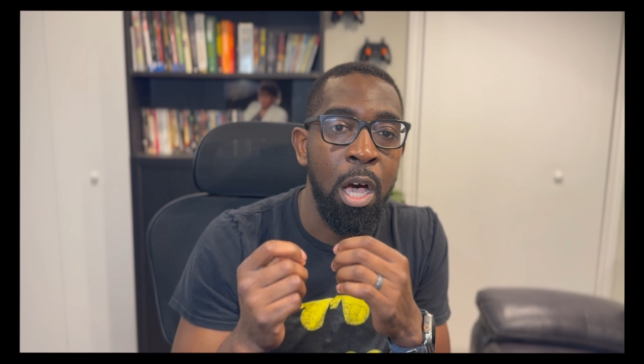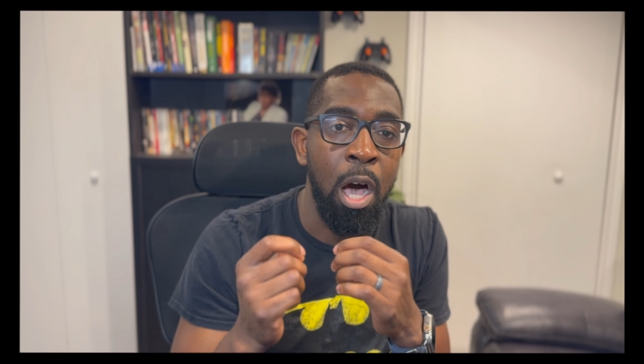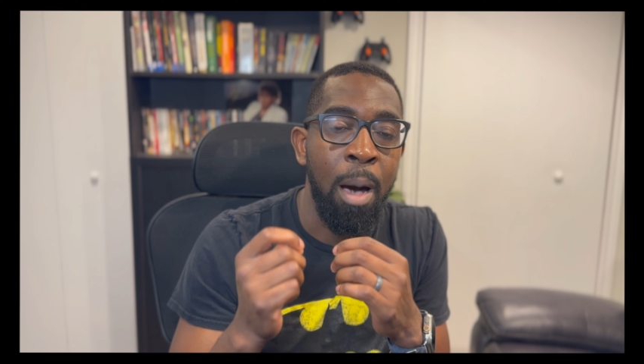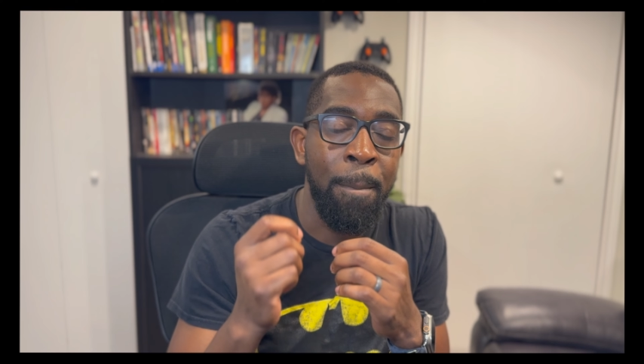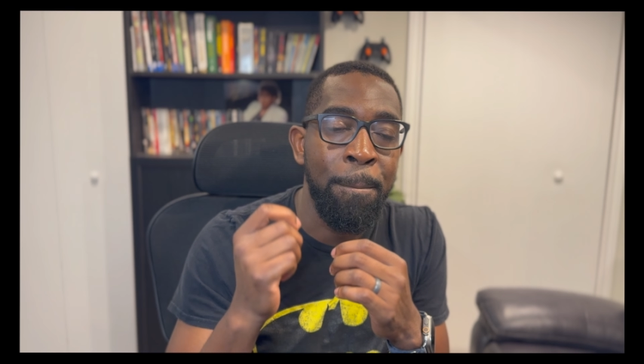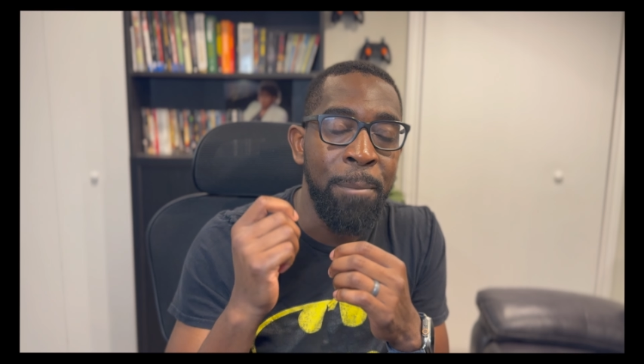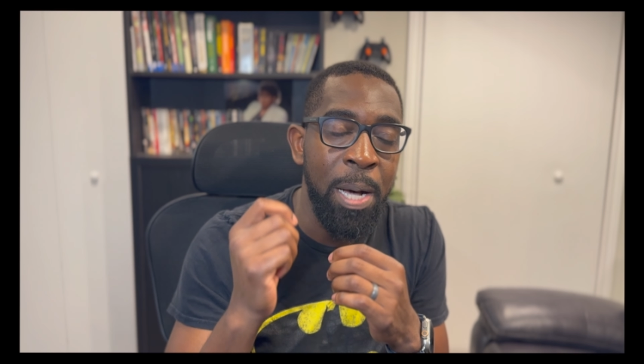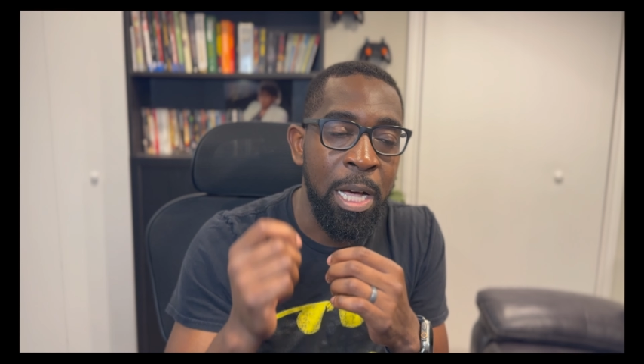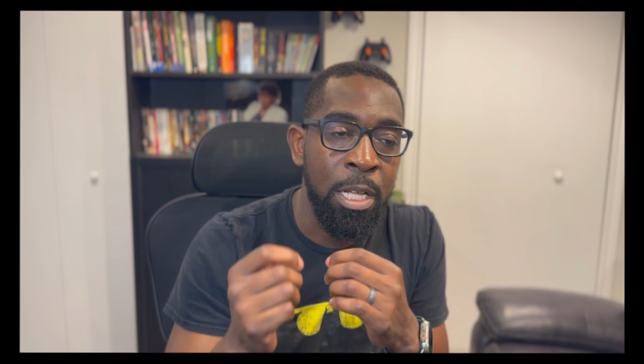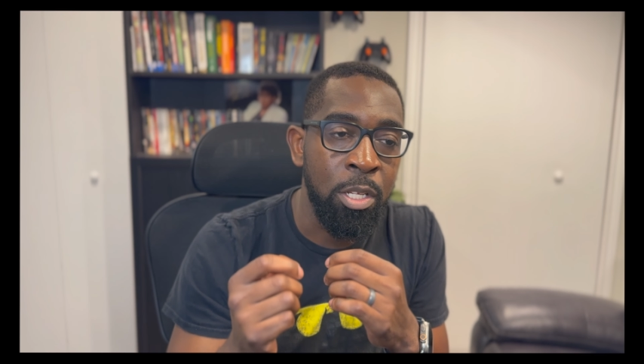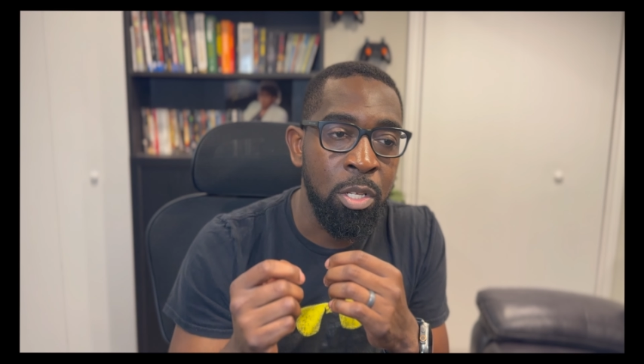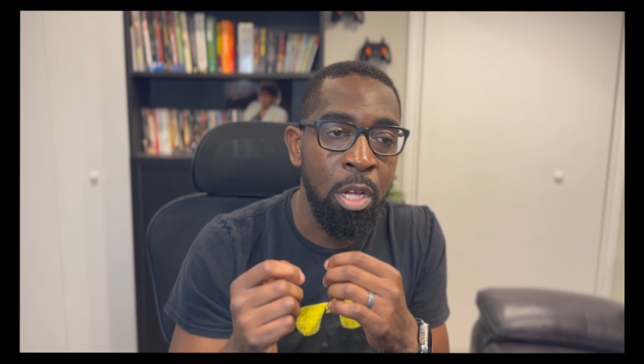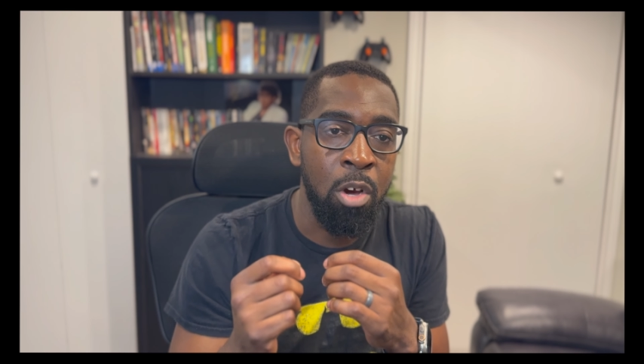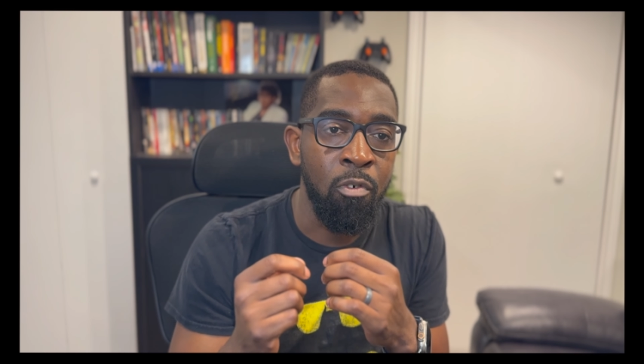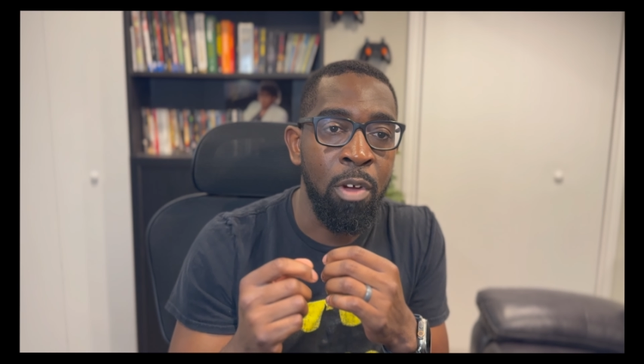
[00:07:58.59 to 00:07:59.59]
a
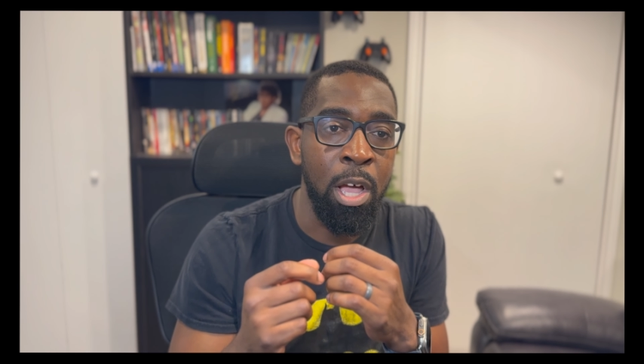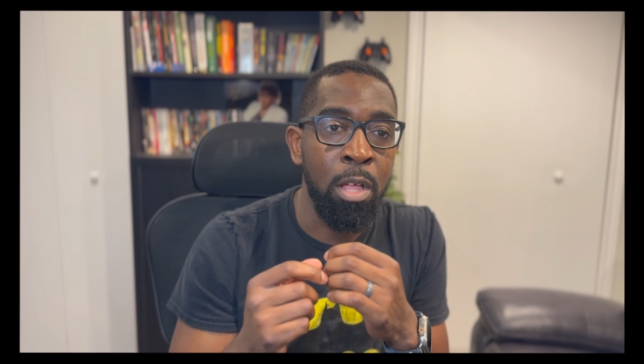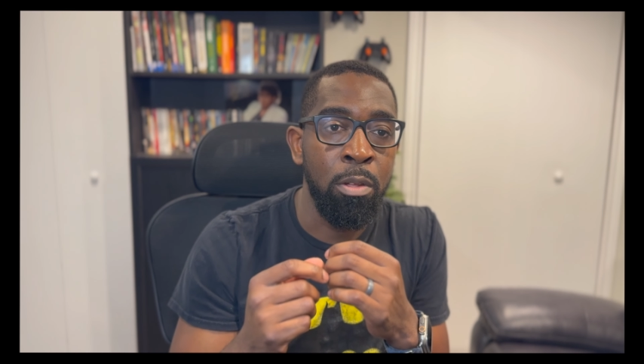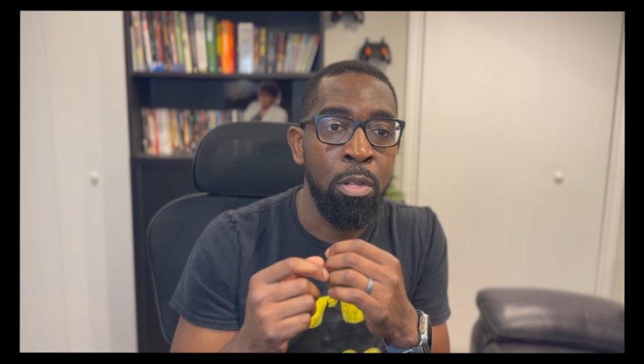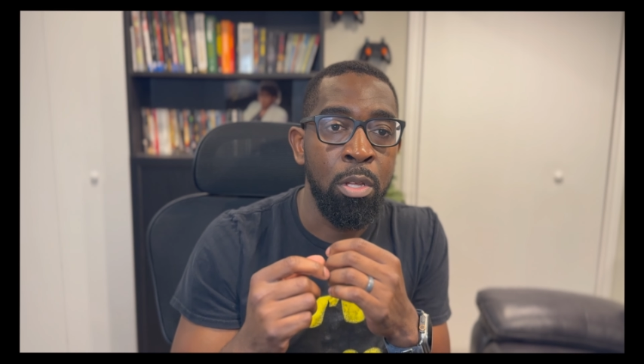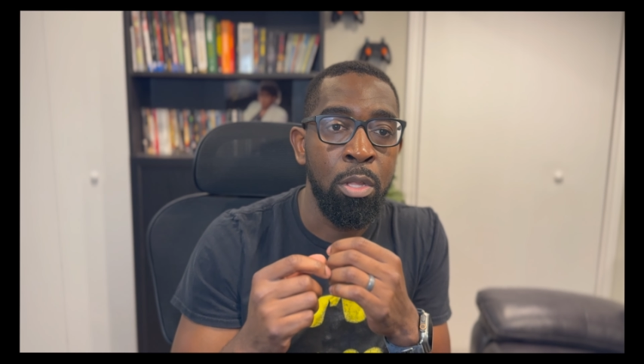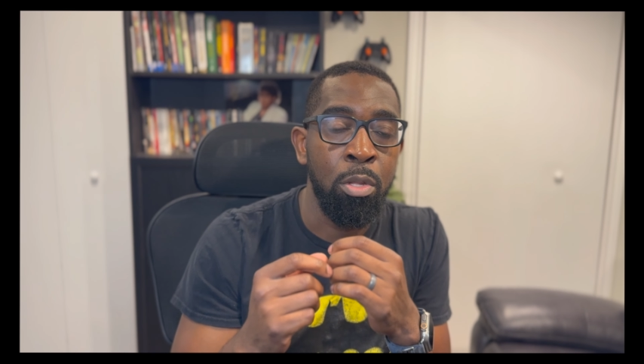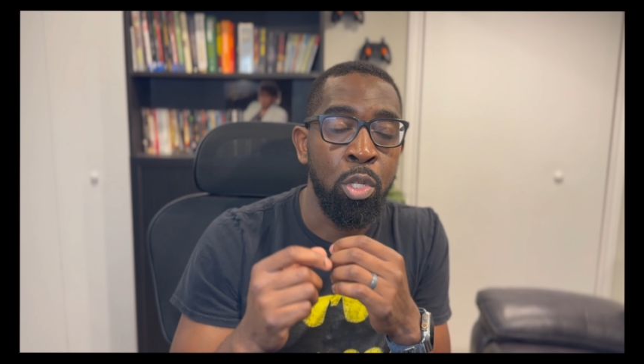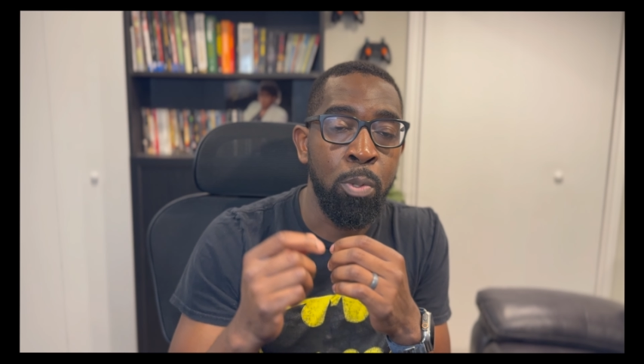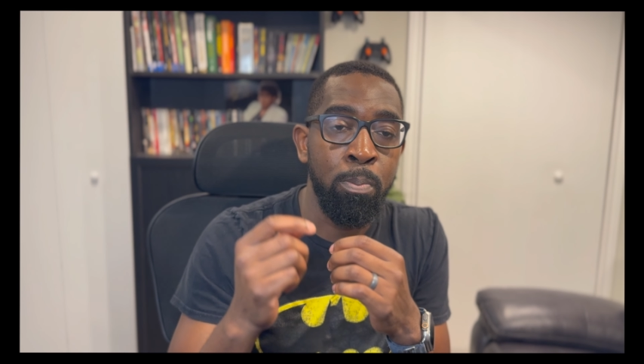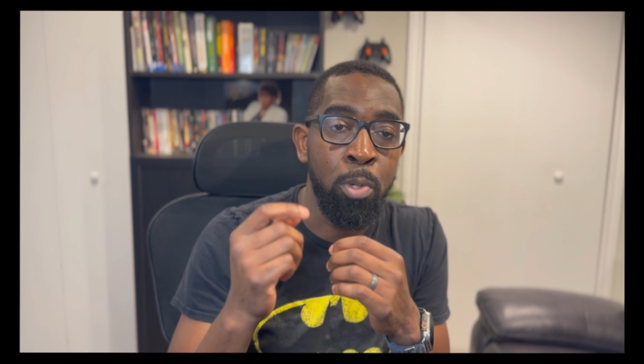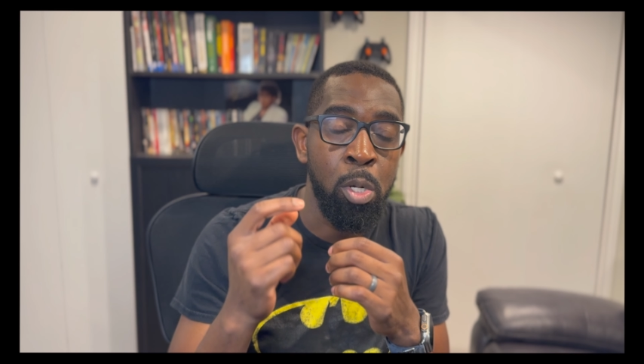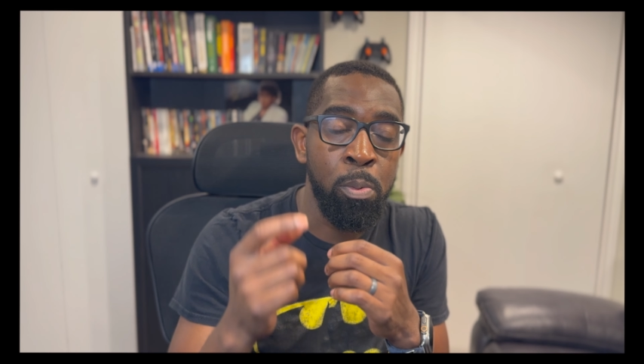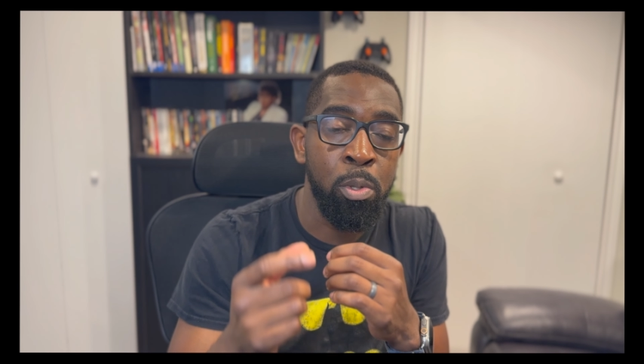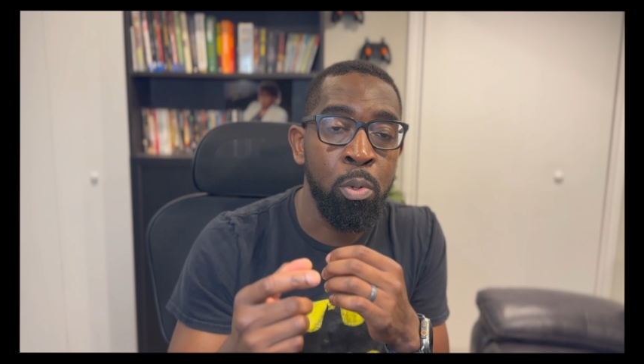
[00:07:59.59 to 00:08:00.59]
buzz around those
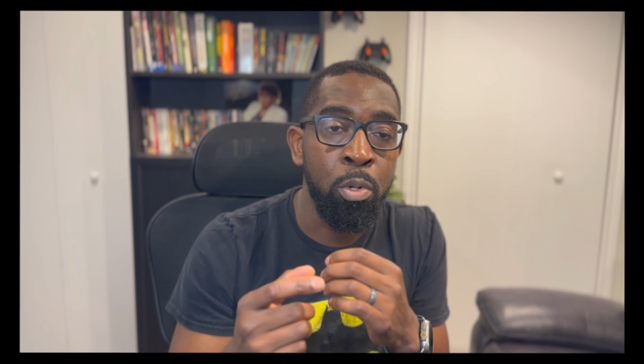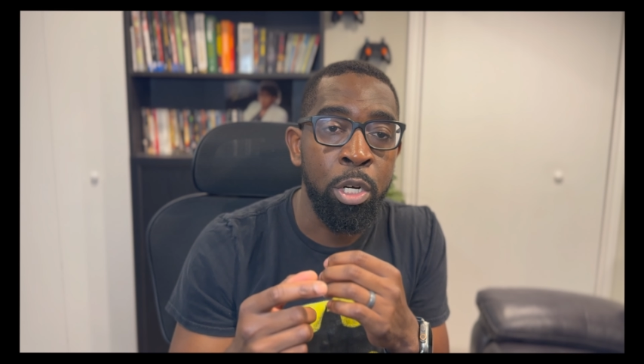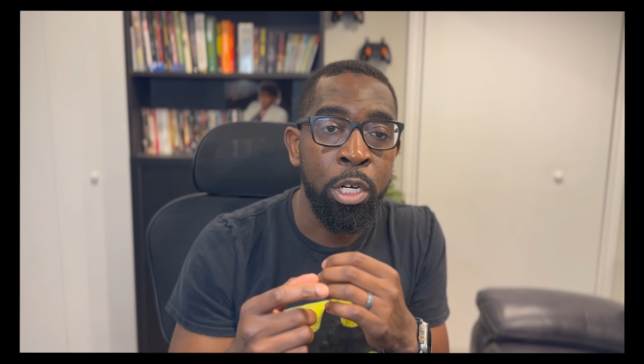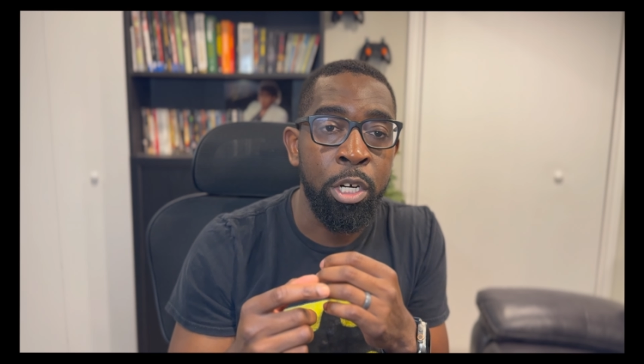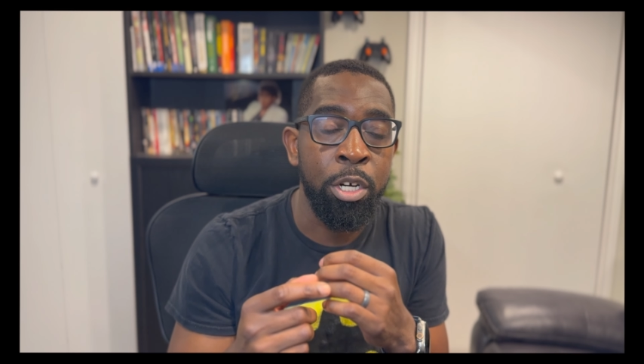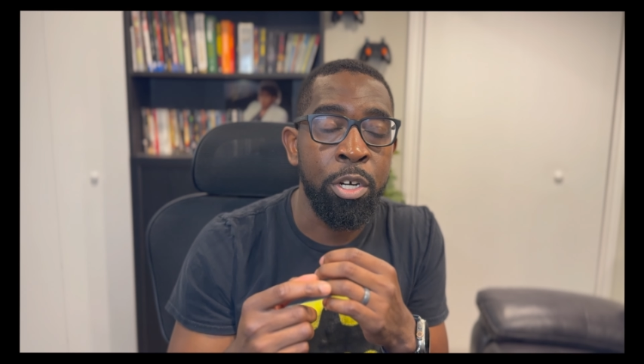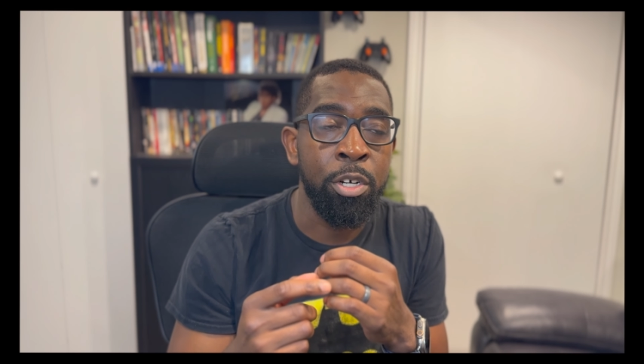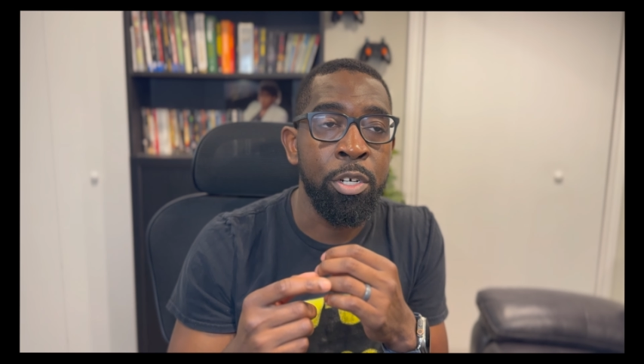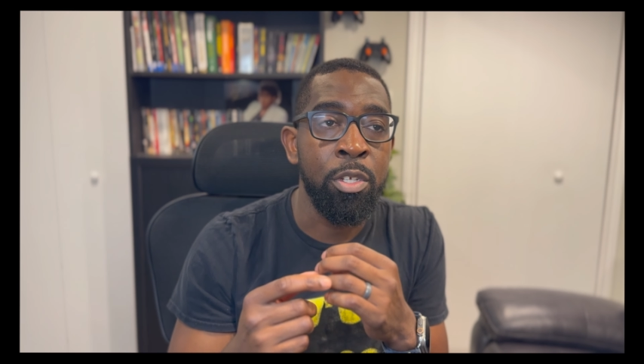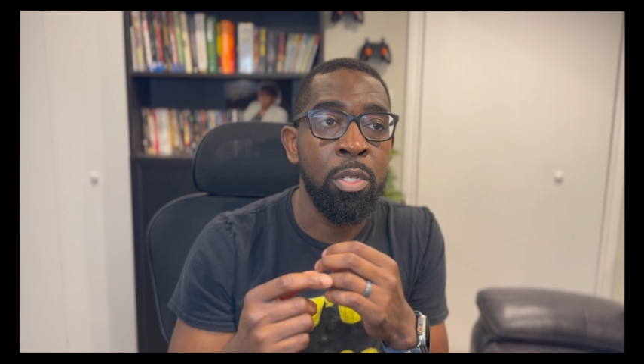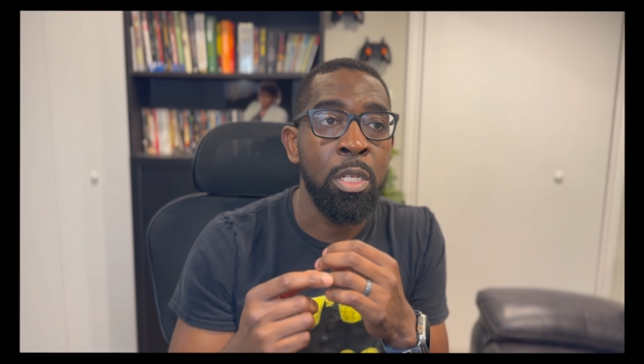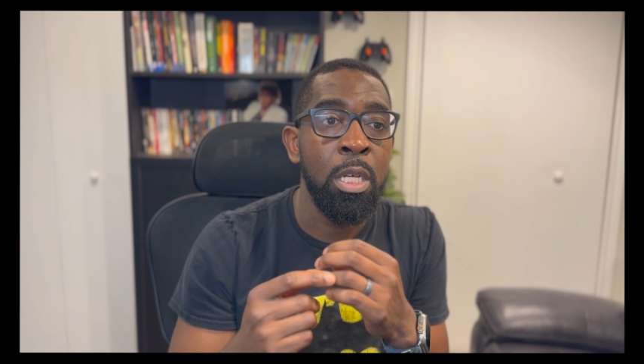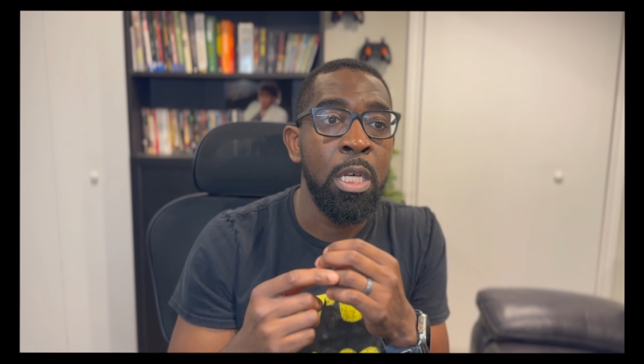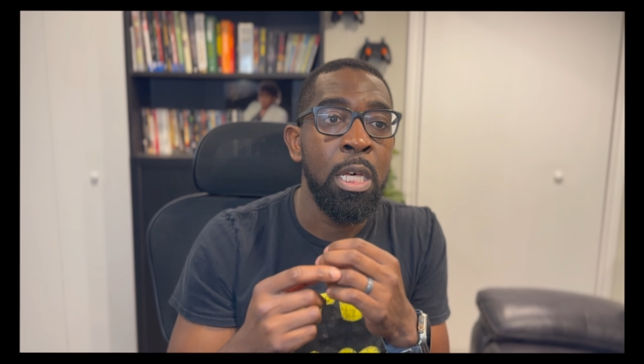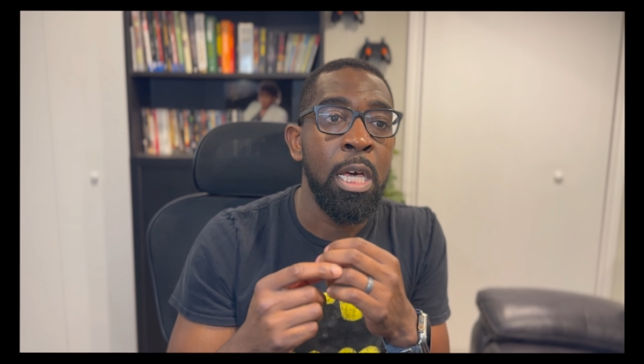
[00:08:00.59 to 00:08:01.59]
mobile workers